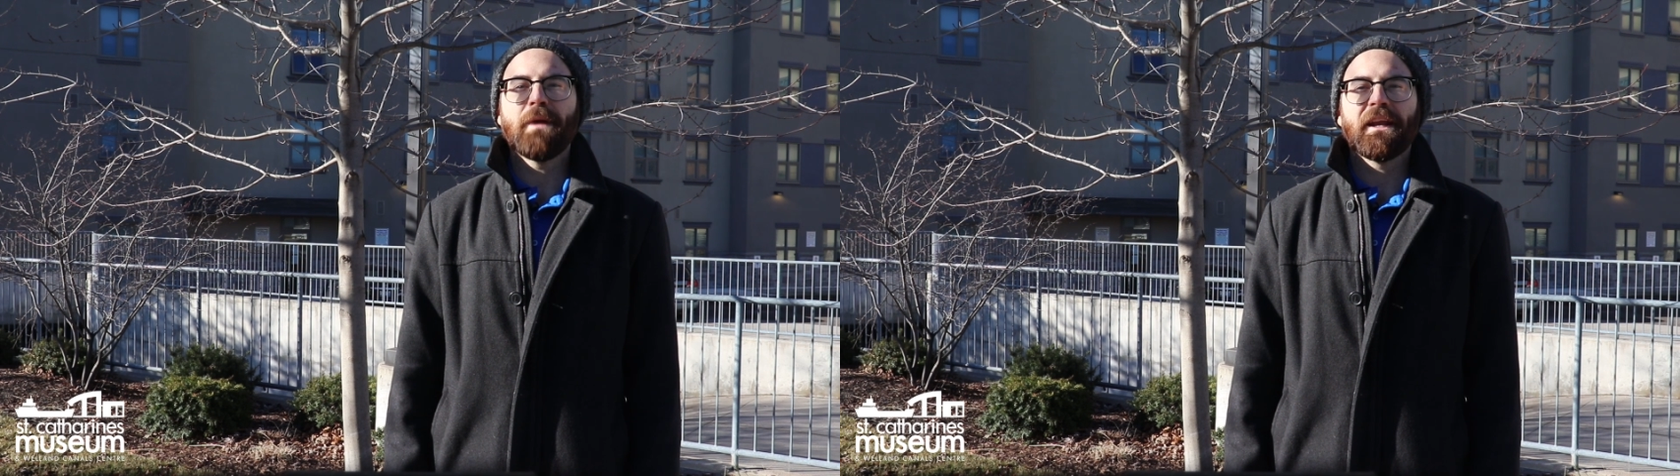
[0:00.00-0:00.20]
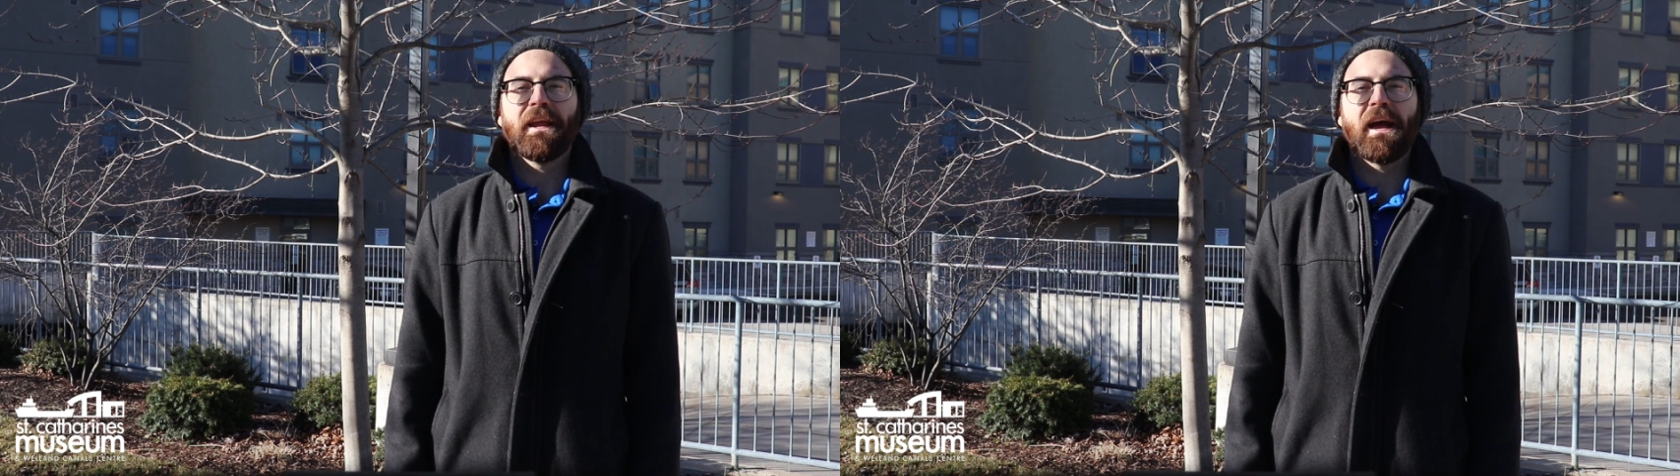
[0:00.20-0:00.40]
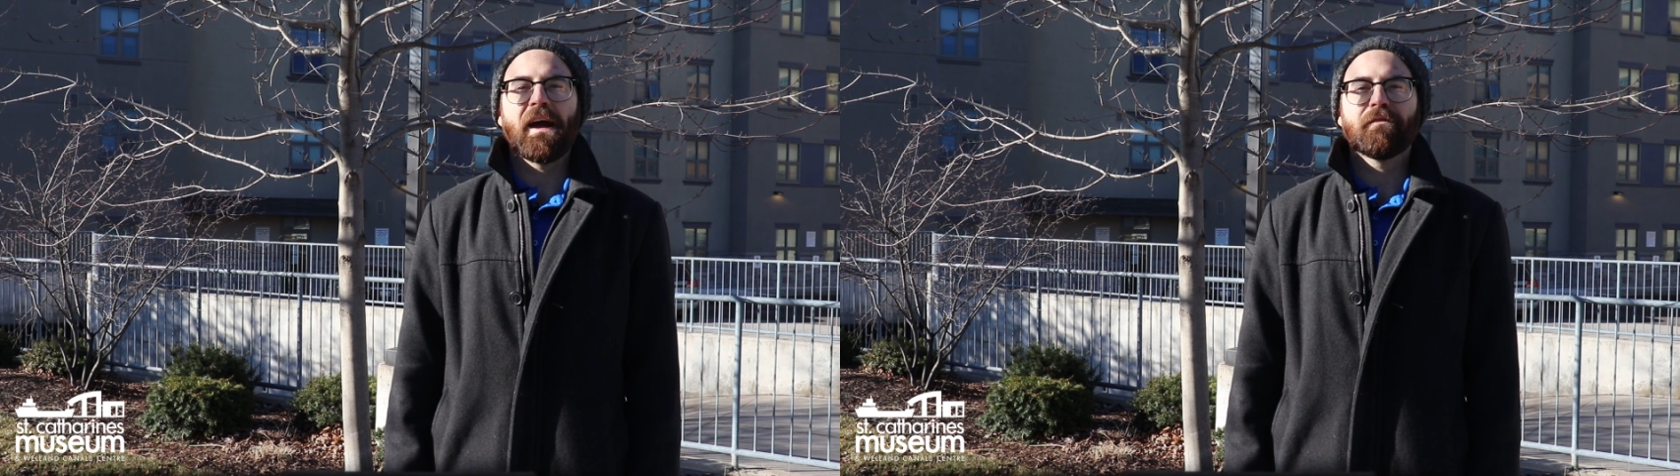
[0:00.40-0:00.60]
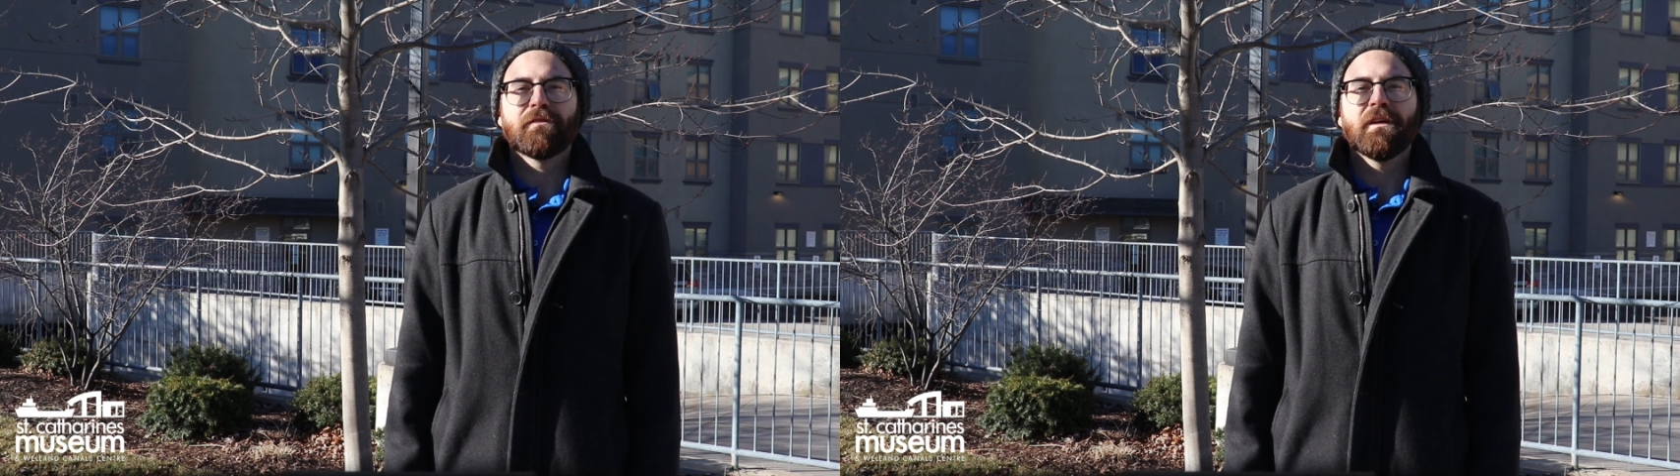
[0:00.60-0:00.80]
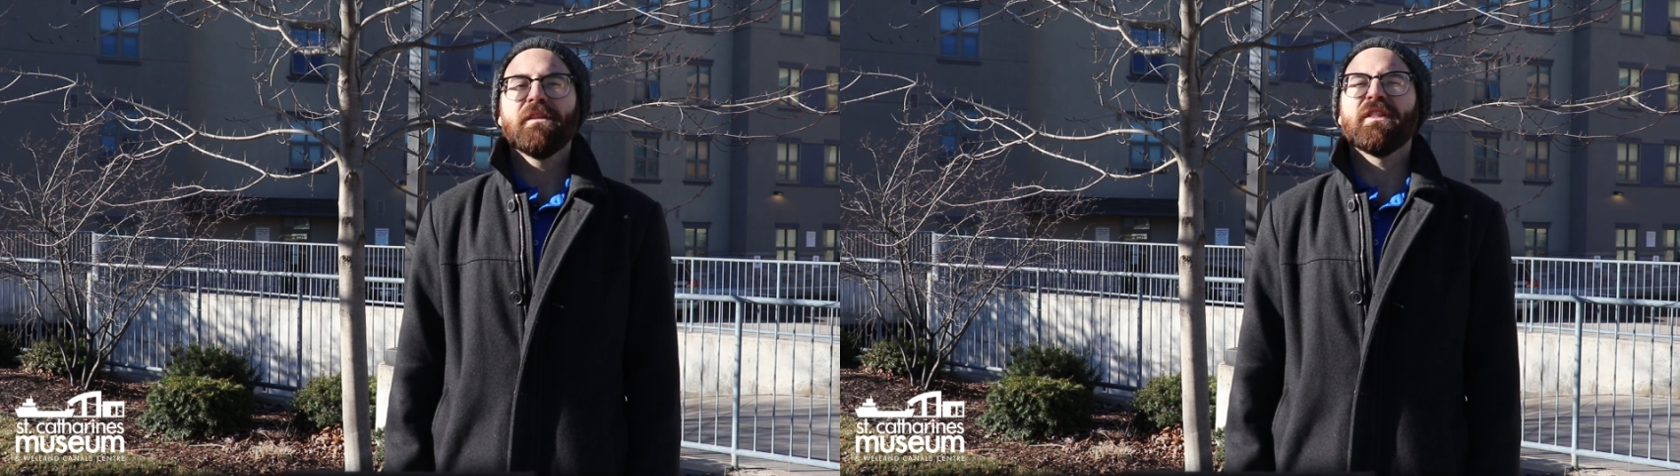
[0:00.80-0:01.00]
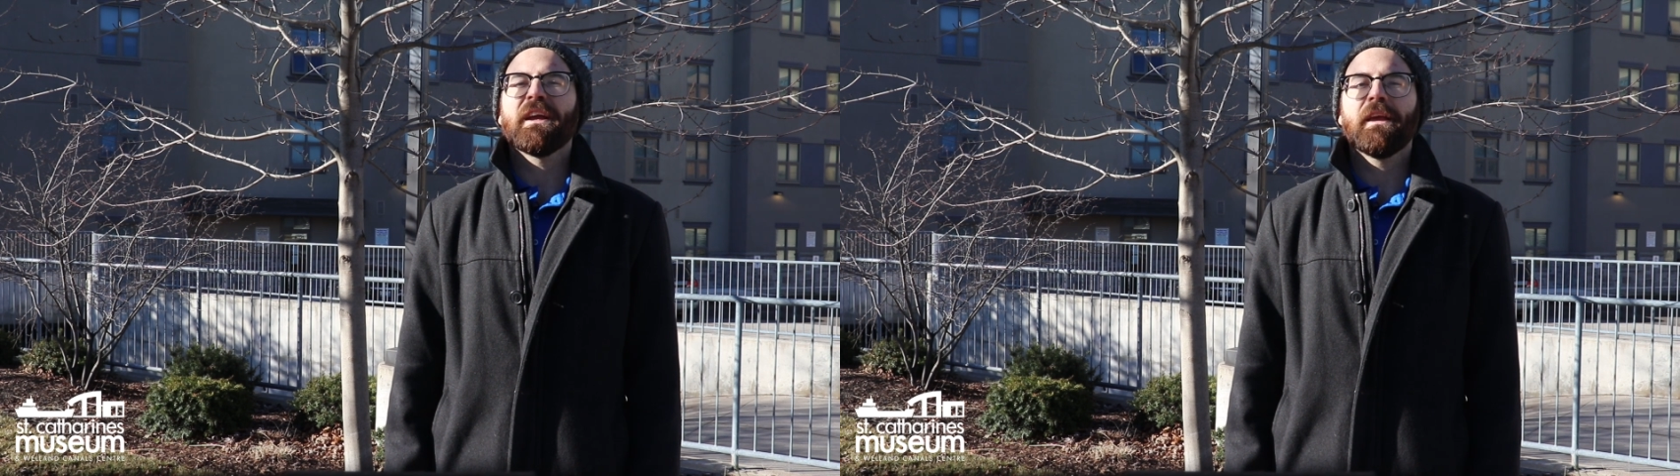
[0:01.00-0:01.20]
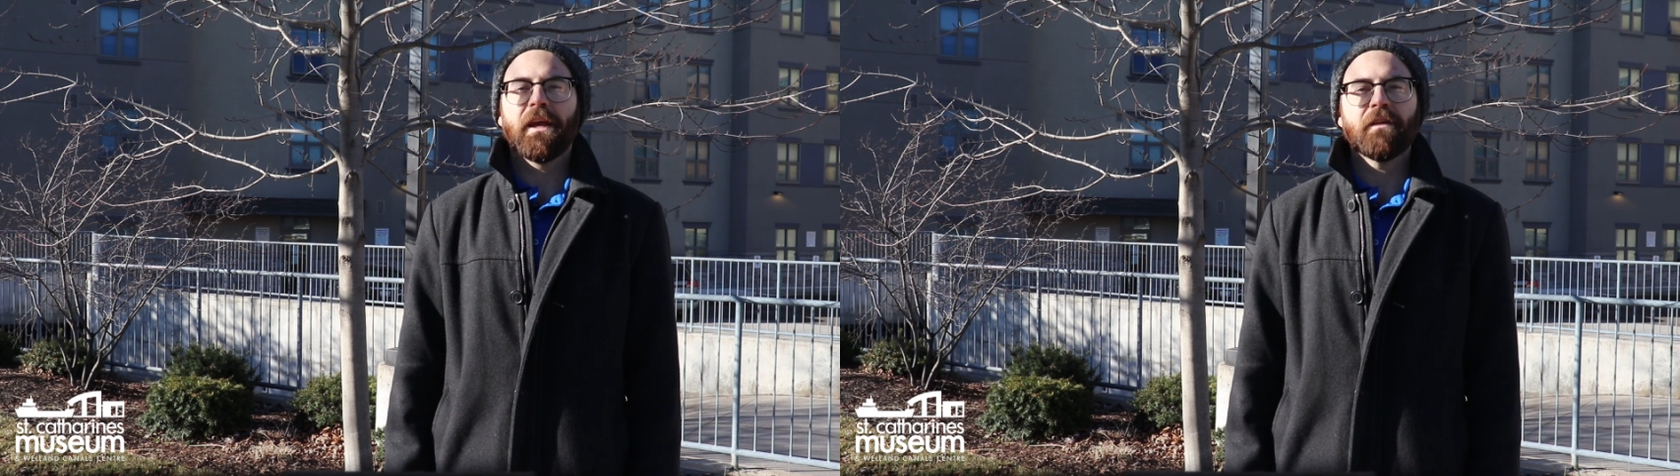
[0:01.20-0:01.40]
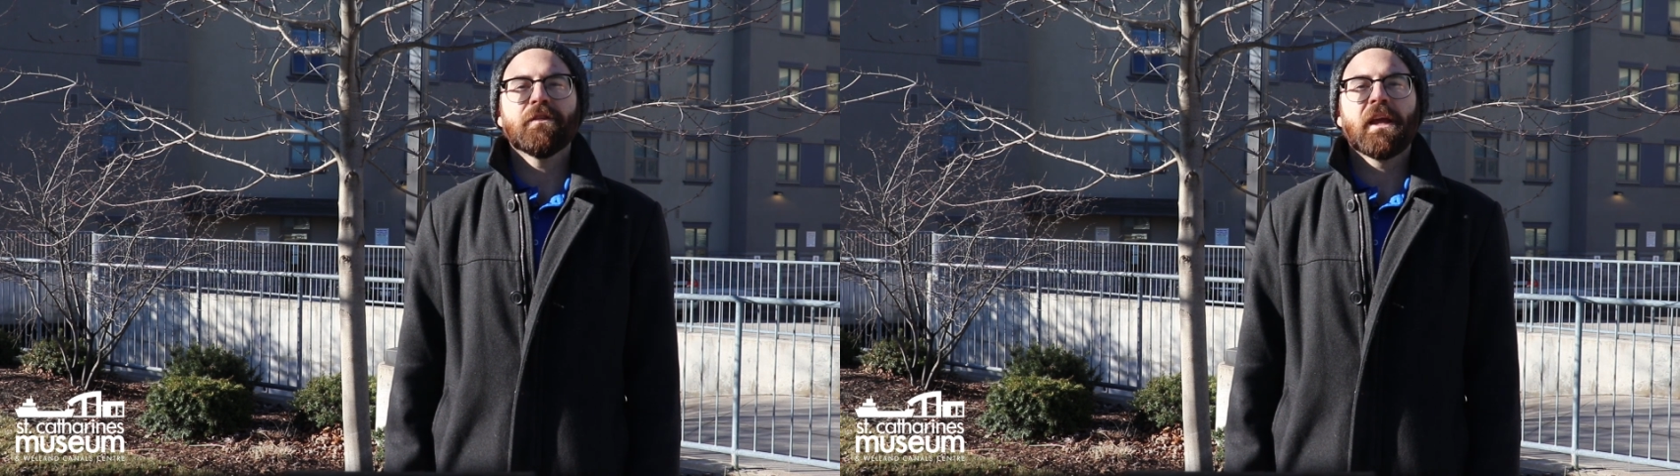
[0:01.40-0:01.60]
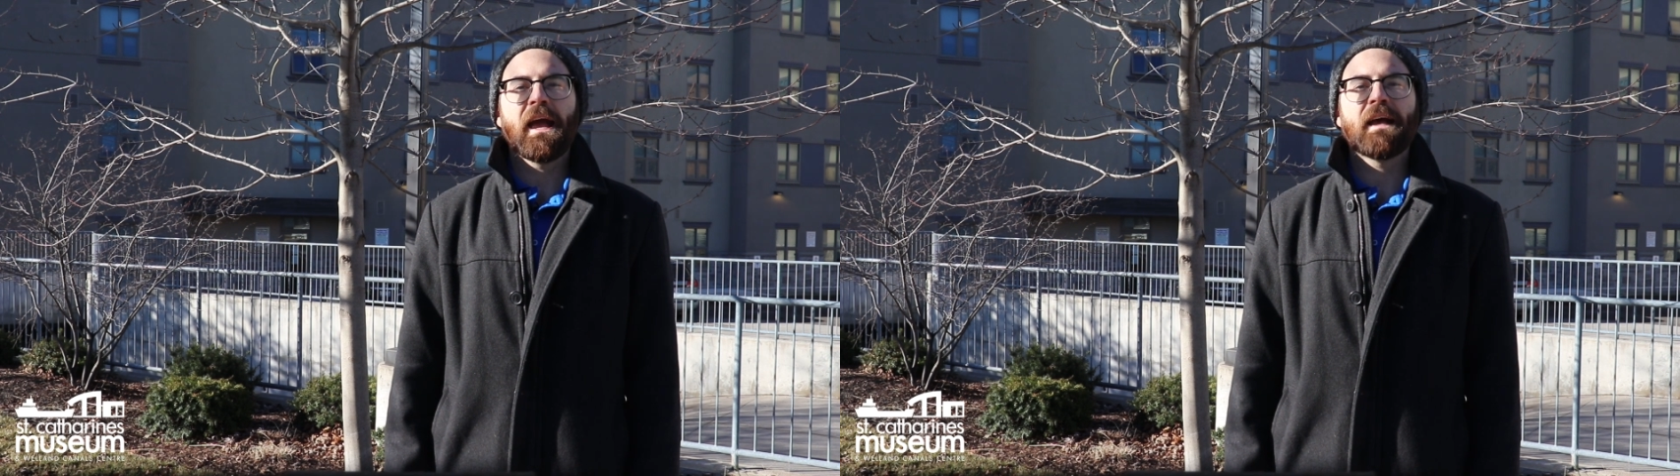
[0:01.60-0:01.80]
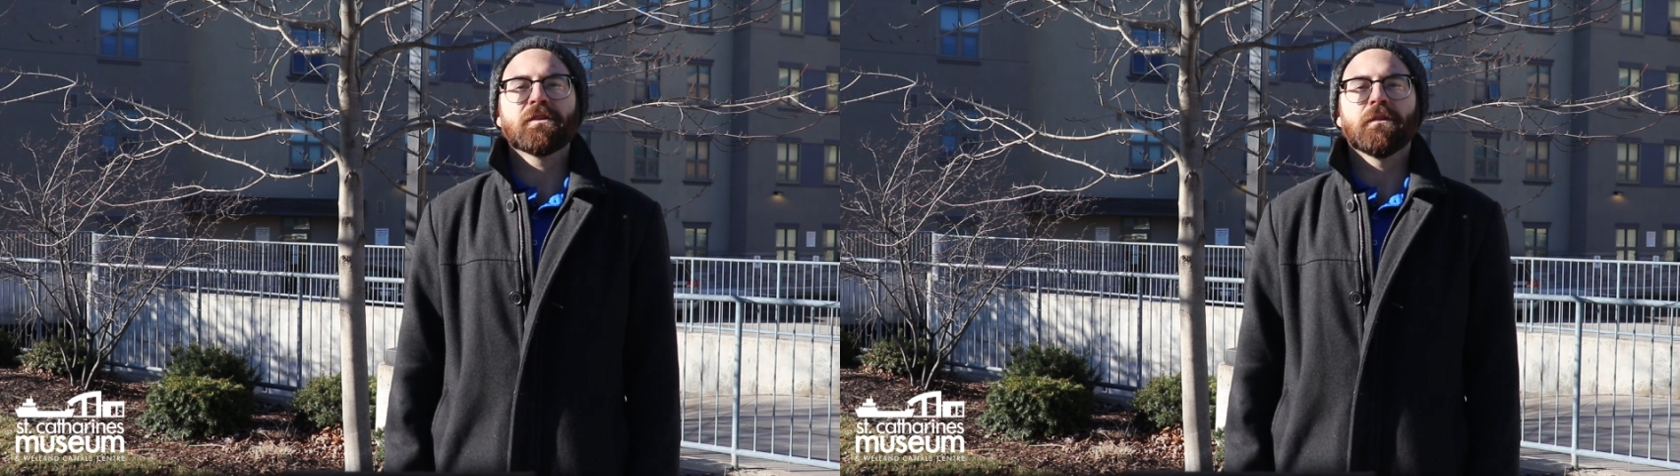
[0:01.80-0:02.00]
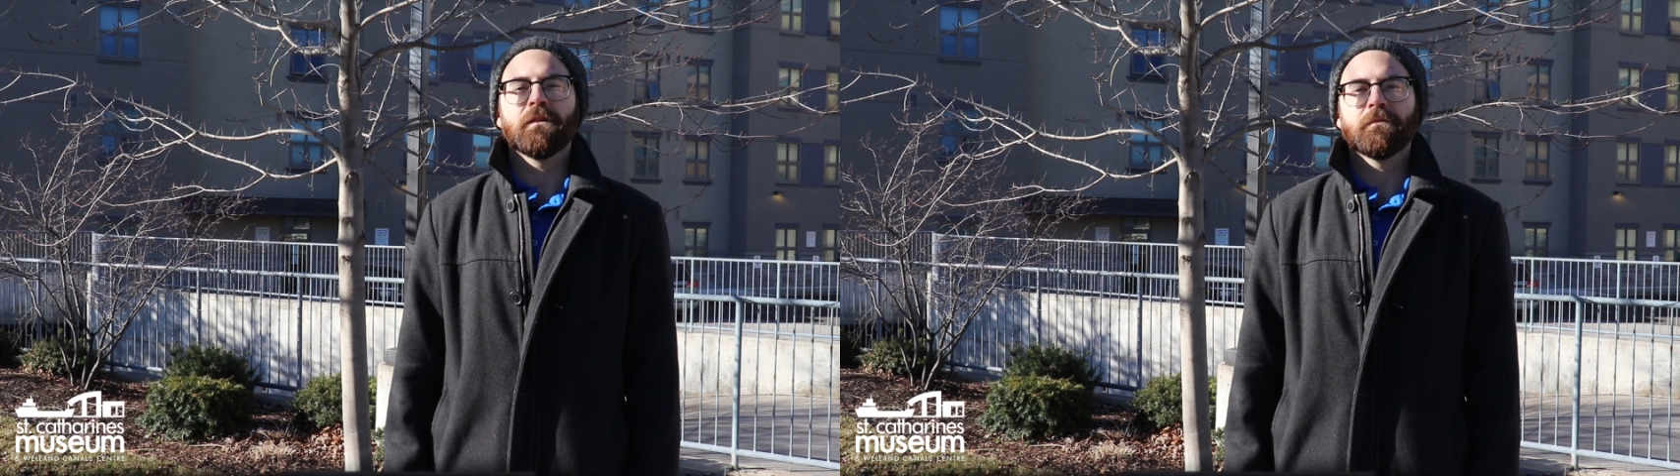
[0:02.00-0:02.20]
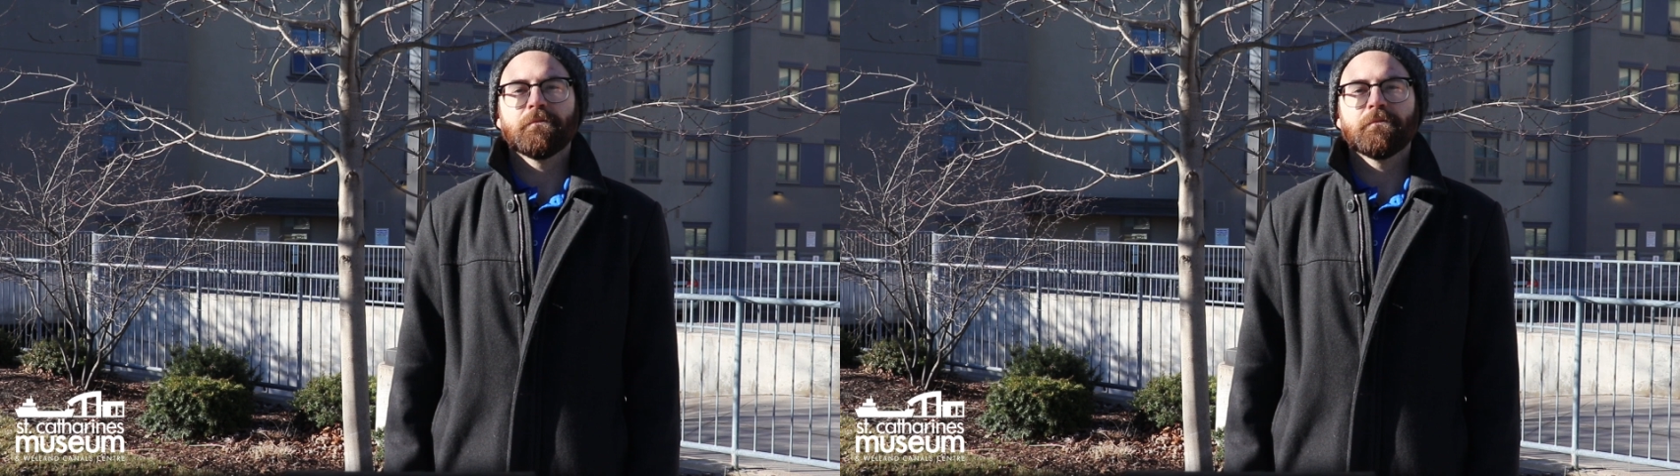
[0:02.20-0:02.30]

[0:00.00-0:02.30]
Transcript: Metcalf, the king of the castle.